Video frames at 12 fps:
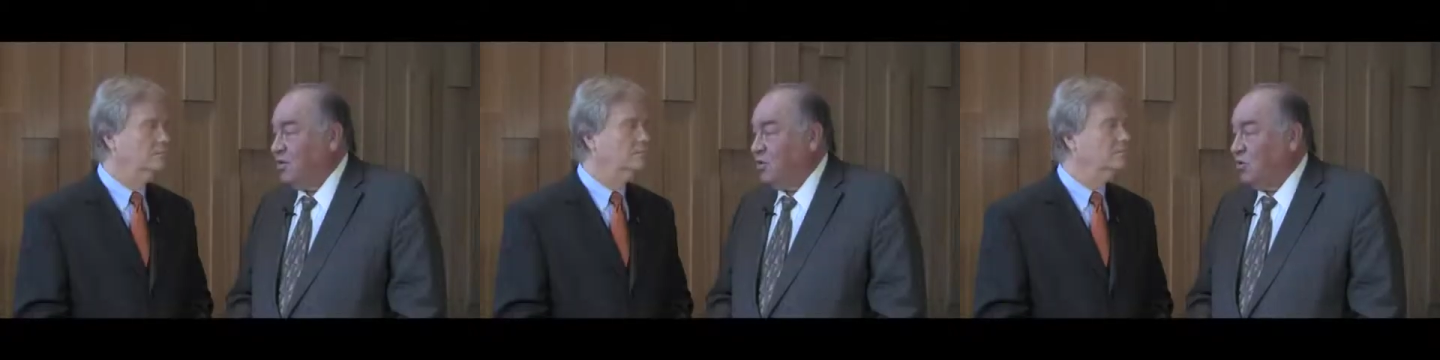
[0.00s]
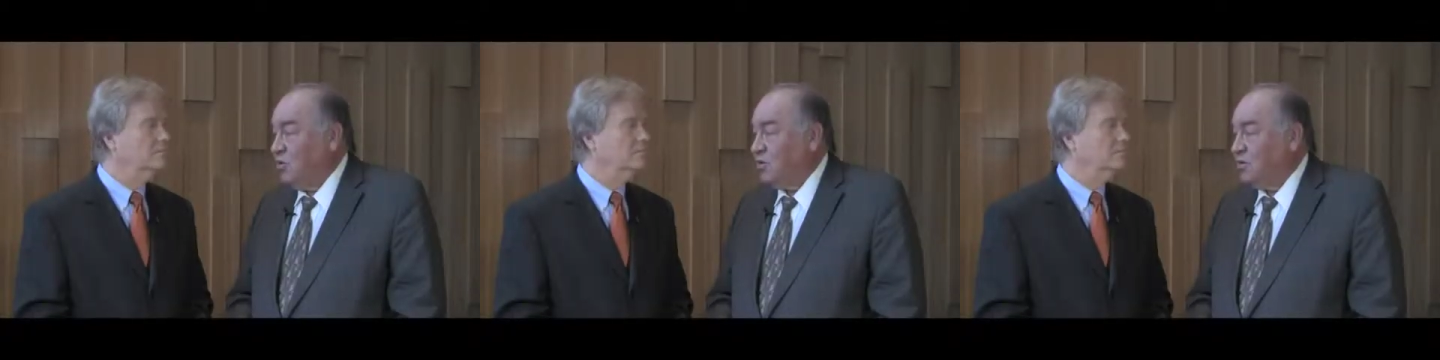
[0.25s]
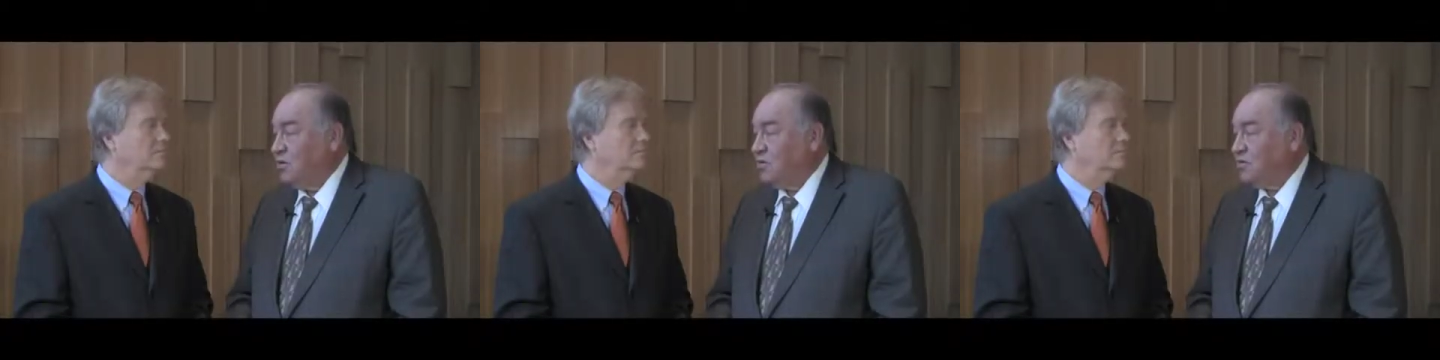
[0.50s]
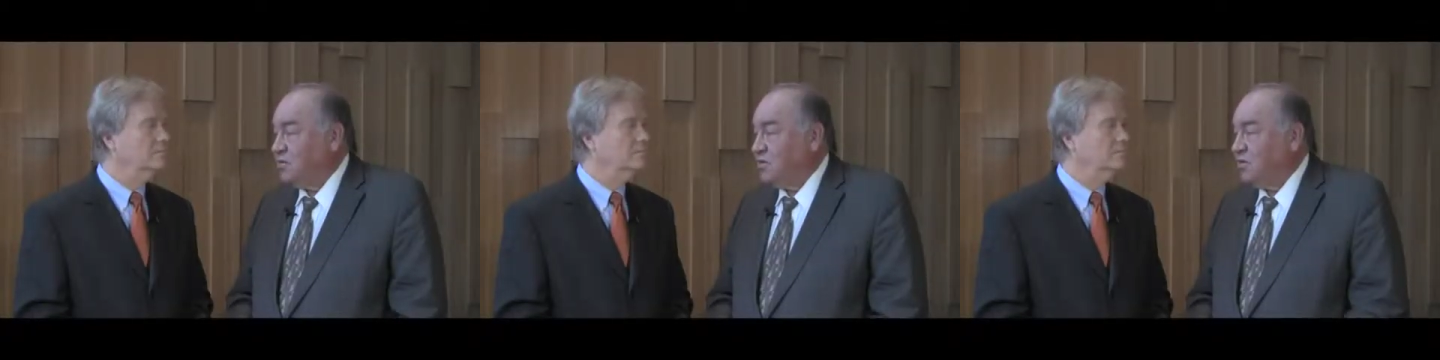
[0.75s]

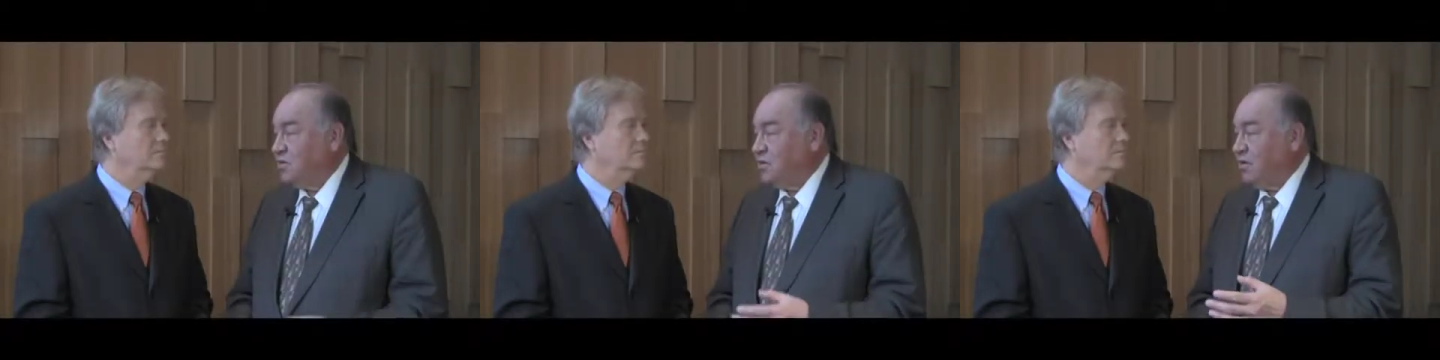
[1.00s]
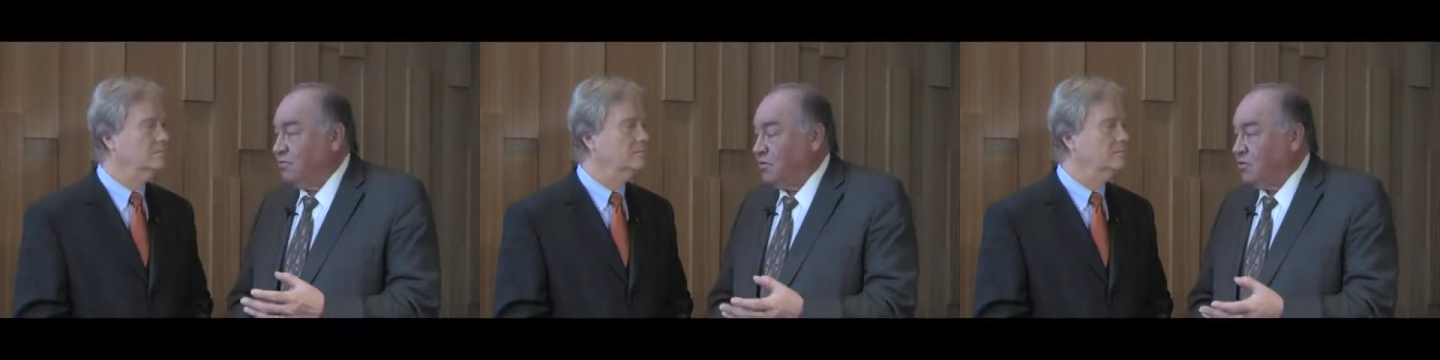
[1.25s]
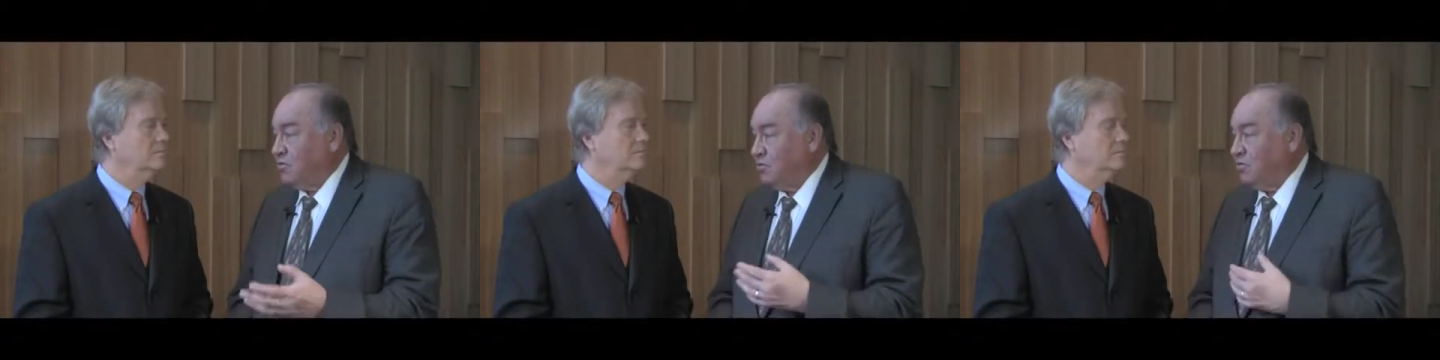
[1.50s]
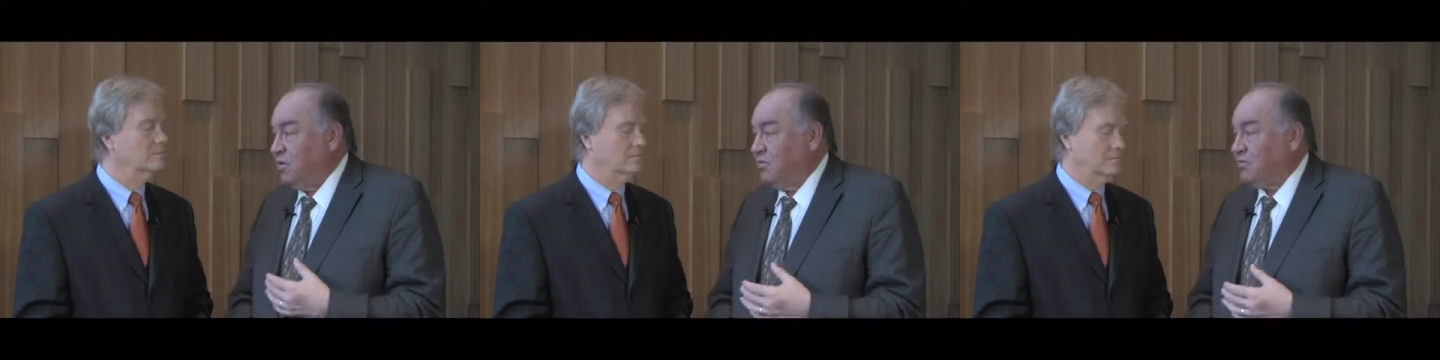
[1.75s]
Speaker 1: royalties. with devolution,
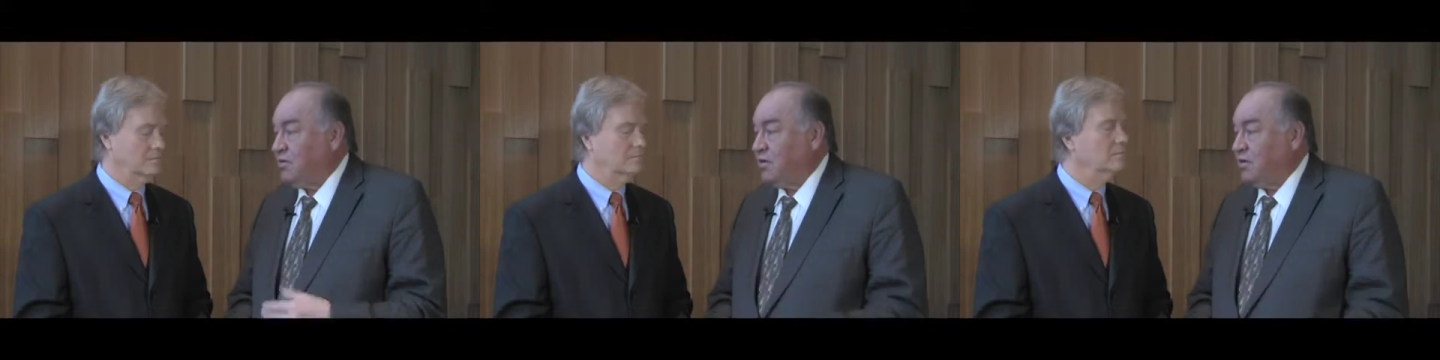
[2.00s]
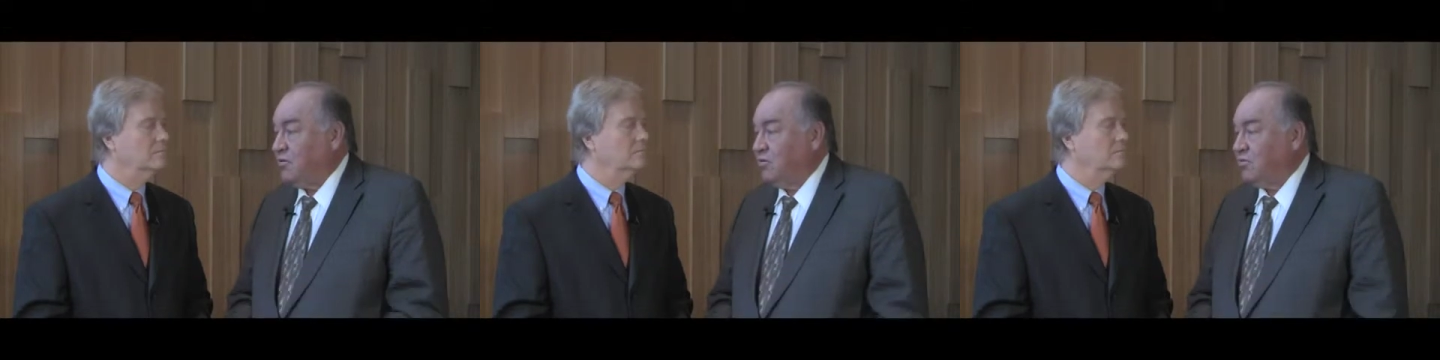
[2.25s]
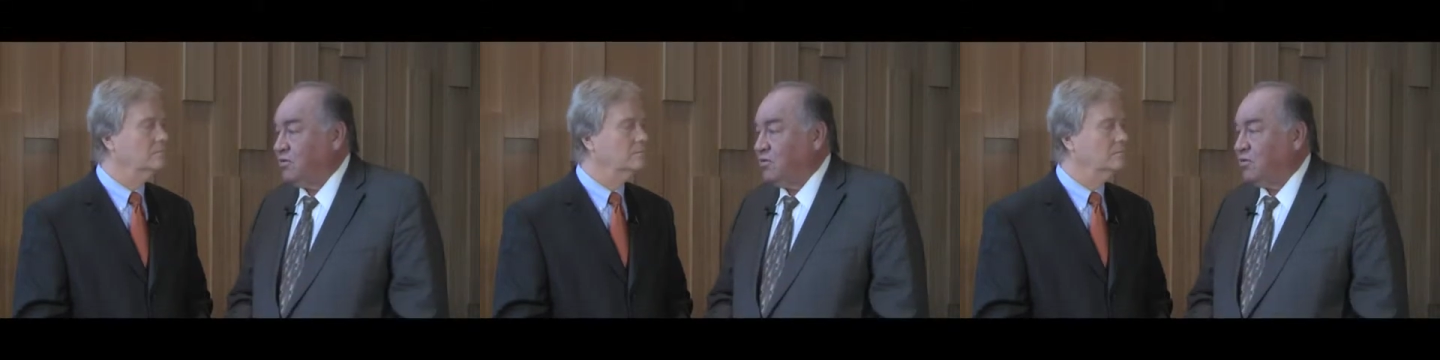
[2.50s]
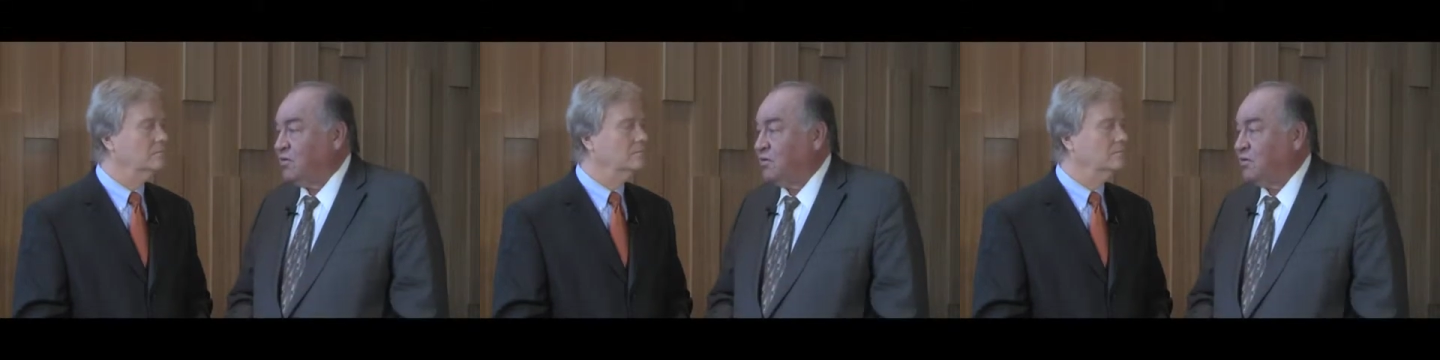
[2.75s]
we've taken over